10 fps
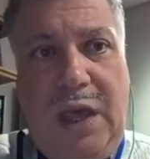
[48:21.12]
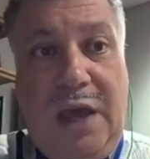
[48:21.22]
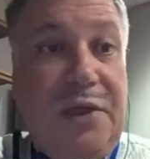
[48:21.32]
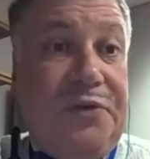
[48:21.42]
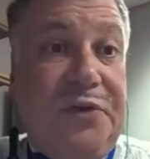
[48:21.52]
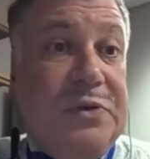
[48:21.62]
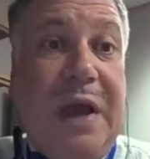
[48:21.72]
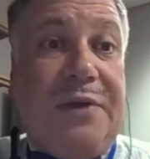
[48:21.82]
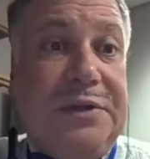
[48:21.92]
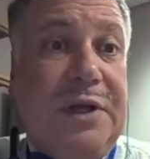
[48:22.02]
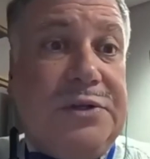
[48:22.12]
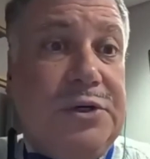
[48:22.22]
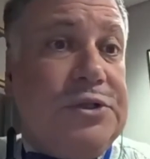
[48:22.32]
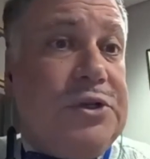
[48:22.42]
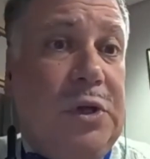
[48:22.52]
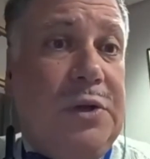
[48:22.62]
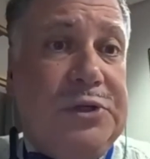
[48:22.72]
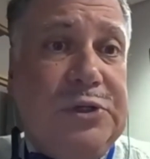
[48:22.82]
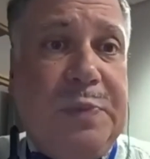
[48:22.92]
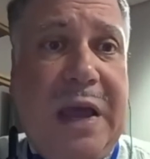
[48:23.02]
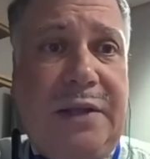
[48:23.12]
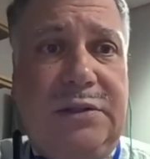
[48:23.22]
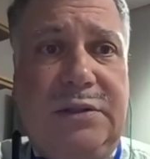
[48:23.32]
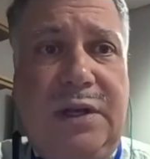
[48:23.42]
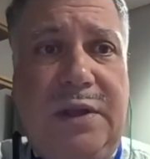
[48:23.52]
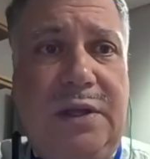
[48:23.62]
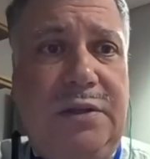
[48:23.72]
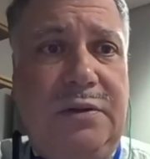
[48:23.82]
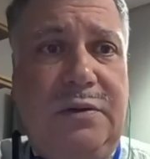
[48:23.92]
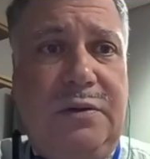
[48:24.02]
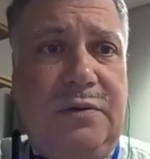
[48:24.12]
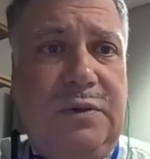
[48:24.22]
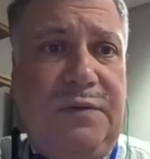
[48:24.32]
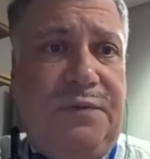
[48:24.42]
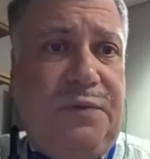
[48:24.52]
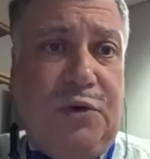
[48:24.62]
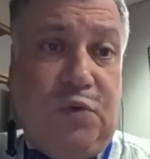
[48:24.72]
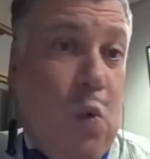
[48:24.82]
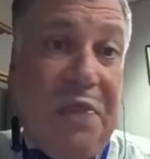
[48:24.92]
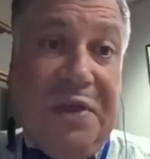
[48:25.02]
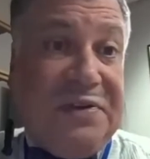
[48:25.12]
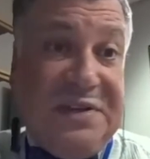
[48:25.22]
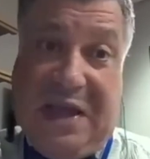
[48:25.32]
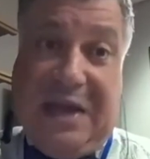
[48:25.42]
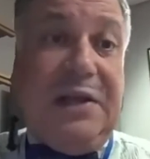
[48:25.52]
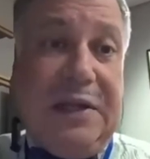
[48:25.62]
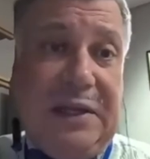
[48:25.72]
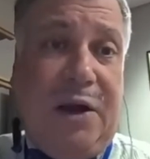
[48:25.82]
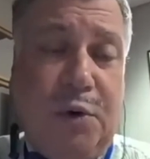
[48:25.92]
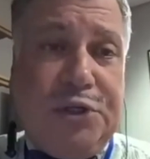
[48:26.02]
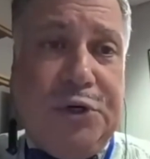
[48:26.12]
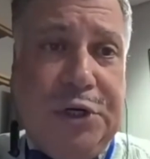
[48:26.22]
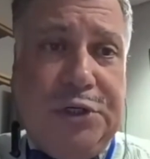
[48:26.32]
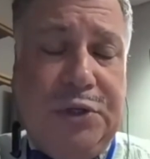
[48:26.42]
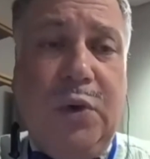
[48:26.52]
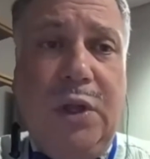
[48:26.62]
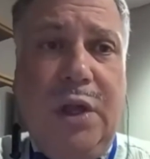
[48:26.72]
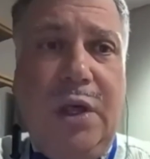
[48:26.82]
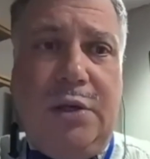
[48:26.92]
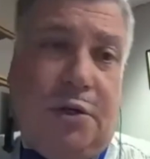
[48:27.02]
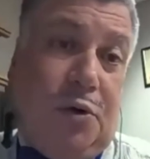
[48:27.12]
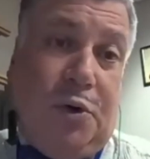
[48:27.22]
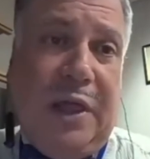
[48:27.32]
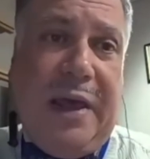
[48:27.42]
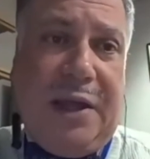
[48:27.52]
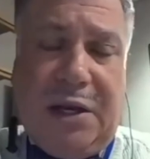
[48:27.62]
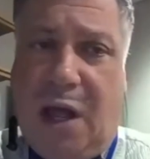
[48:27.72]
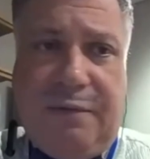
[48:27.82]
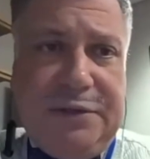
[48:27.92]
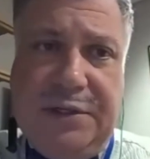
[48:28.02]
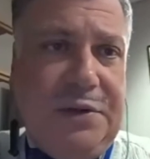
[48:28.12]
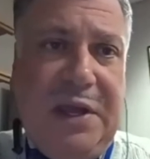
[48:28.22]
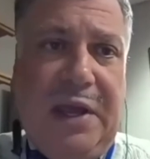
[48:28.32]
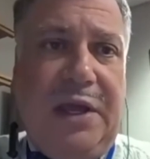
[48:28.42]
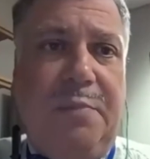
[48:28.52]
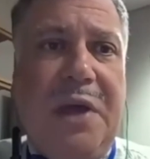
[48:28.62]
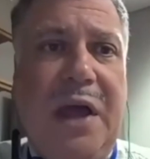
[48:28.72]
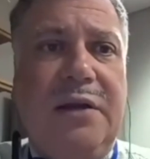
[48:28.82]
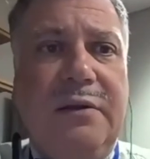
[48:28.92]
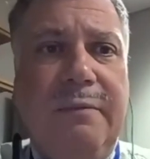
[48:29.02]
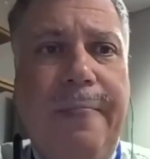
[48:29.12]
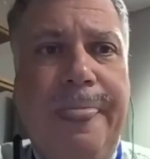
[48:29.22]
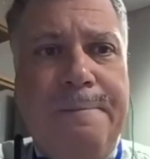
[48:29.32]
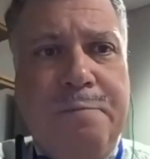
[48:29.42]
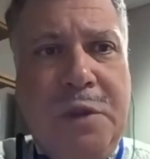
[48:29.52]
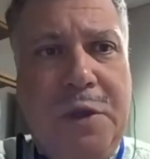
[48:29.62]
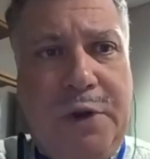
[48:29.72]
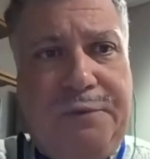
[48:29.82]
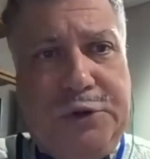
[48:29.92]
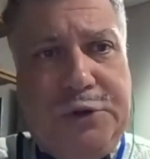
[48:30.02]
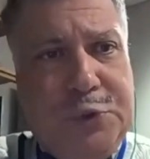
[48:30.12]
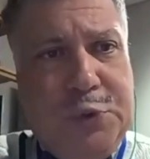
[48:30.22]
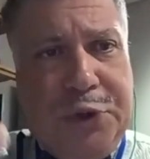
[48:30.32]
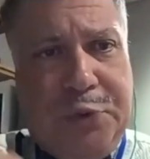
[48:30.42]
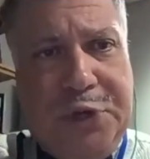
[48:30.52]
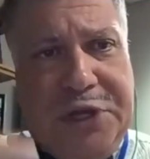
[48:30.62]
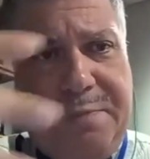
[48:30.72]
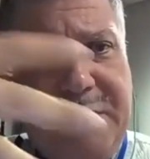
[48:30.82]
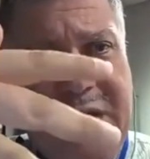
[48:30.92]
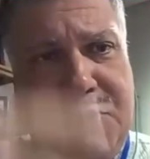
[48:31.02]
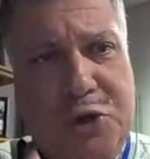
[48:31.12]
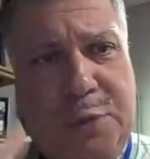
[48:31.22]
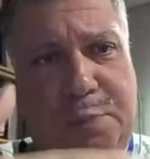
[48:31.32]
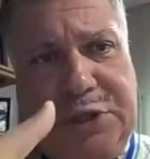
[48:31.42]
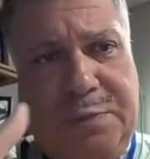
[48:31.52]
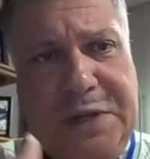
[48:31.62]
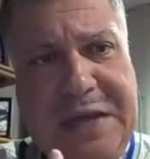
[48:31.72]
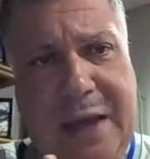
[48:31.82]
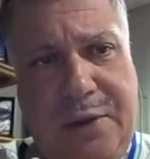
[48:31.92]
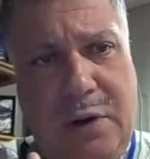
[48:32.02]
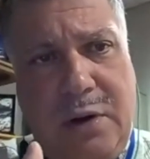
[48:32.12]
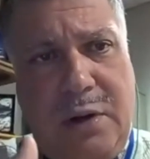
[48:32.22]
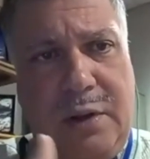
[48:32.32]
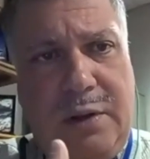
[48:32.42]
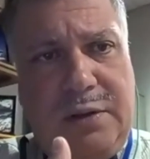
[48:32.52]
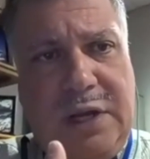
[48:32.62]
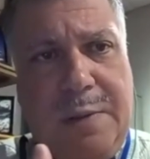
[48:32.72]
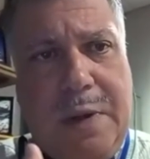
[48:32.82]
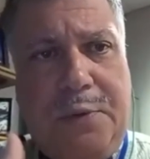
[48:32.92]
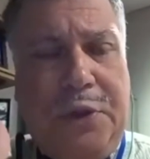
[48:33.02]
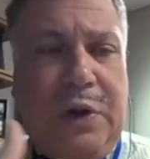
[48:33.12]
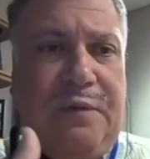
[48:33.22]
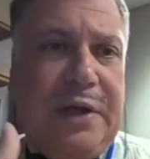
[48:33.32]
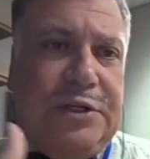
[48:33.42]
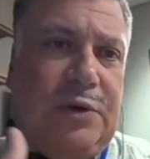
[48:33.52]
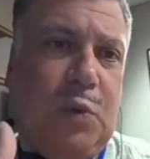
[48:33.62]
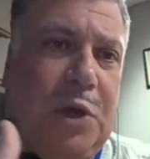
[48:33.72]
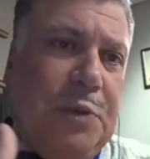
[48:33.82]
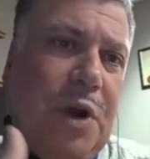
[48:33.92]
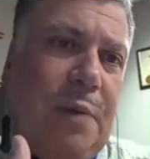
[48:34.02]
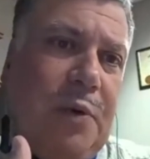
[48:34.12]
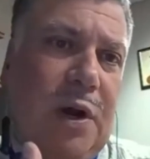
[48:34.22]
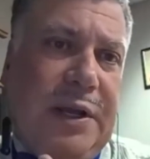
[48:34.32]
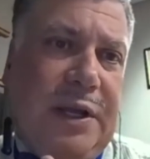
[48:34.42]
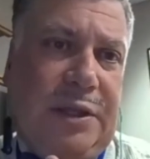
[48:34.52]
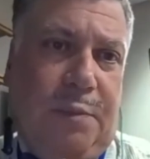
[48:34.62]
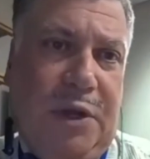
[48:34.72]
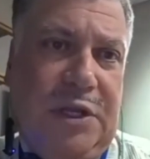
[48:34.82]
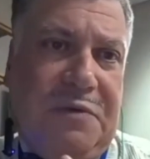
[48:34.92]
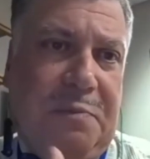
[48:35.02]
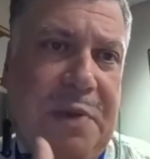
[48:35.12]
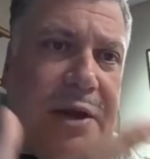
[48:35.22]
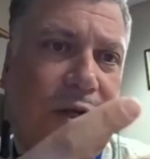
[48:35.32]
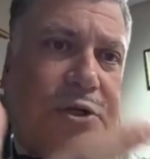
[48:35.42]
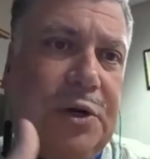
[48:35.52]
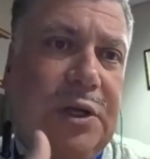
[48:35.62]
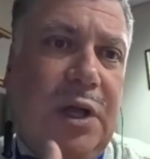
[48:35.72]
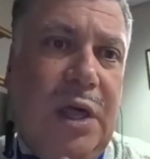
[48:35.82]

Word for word: And they'll send you back the dozen or so closest patents. And then if there's one that's identically like what you're going to do, you know you're lacking novelty, you can't get a patent. But if there's two or three that maybe you could put them together to come up with your invention, well, you'd probably want to get the opinion of a patent attorney